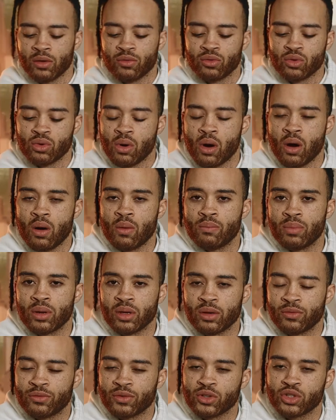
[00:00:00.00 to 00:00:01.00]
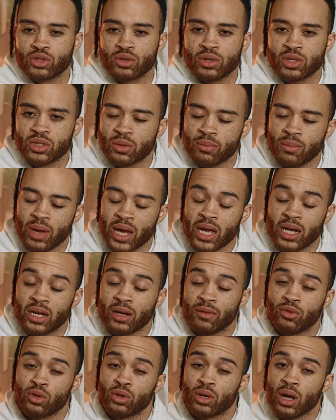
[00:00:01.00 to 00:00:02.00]
If you aren't beneficial as a
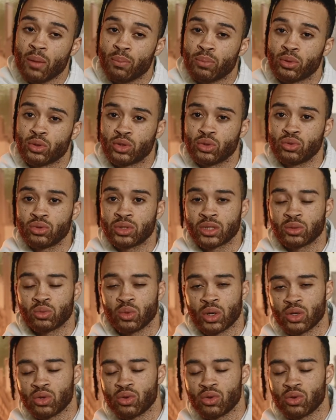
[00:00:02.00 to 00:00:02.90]
man and if you're not producing,